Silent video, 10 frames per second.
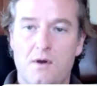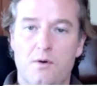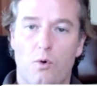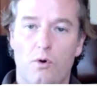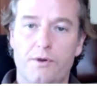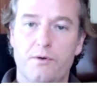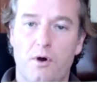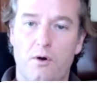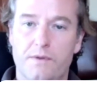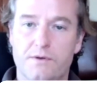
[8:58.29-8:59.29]
or you
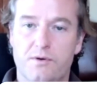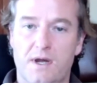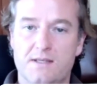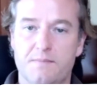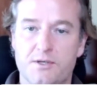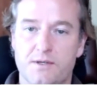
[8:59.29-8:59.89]
own the transmission and